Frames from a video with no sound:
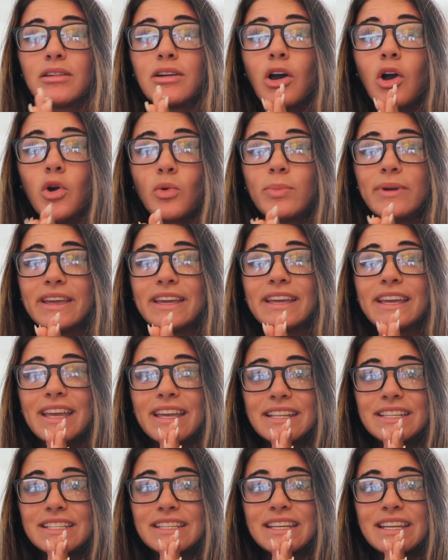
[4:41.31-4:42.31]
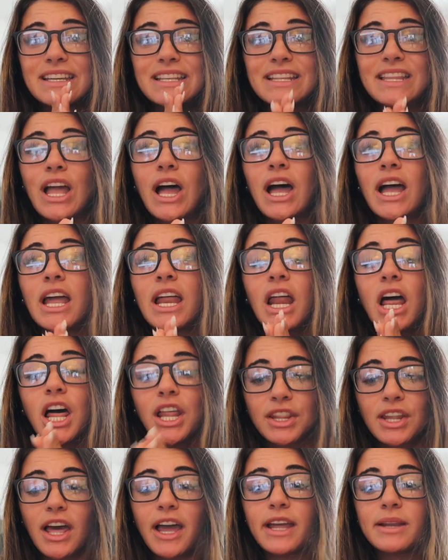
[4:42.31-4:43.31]
hoping it's not
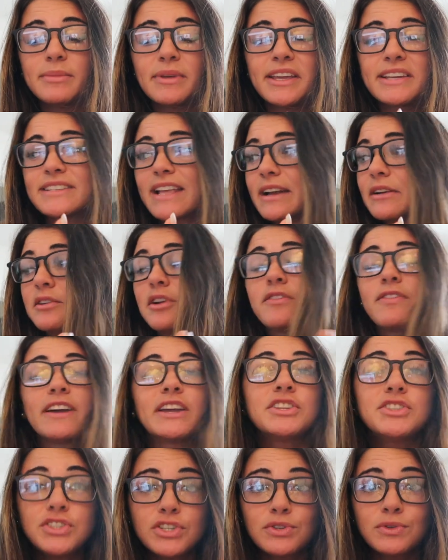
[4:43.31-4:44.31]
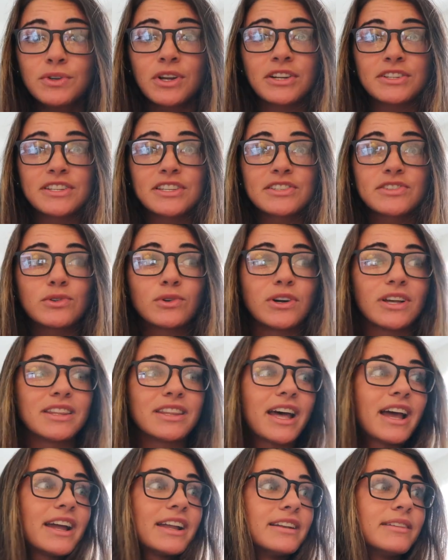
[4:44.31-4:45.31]
online because I don't know if I could do nursing school
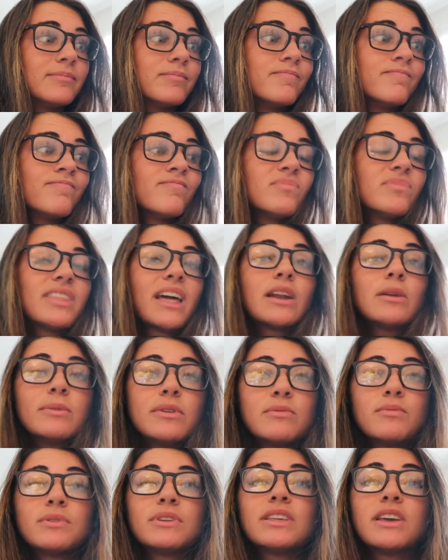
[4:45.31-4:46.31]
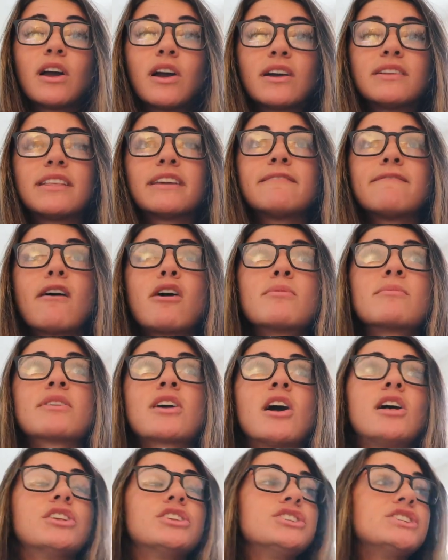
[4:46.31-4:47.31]
online. That'll be really hard. Like
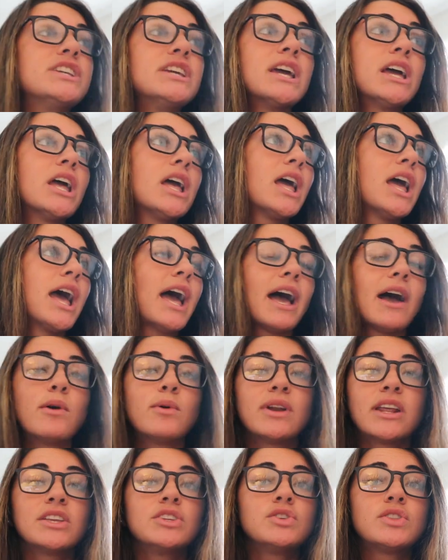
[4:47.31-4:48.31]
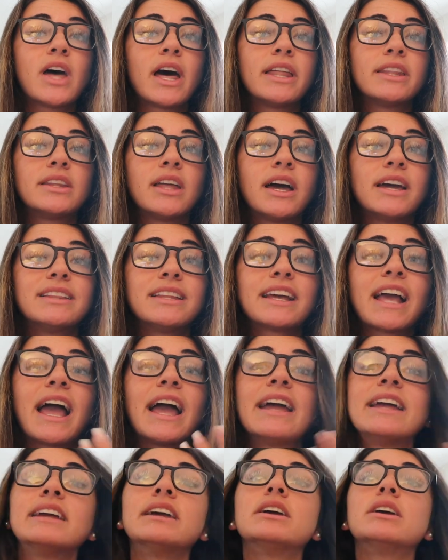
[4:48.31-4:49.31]
pharmacology, how would I do that online? Like
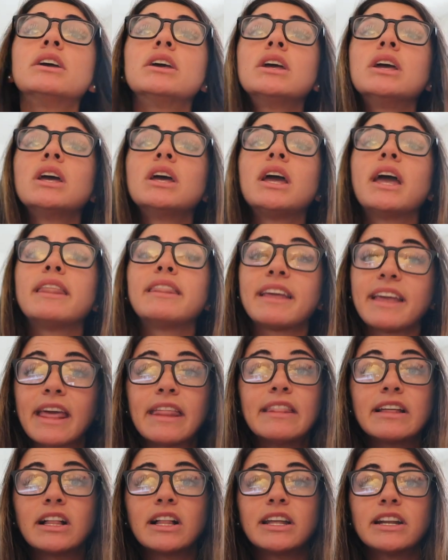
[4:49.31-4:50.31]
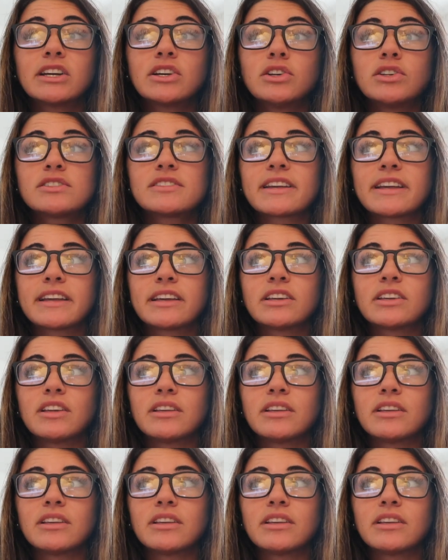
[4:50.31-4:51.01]
I am like in the clinicals, like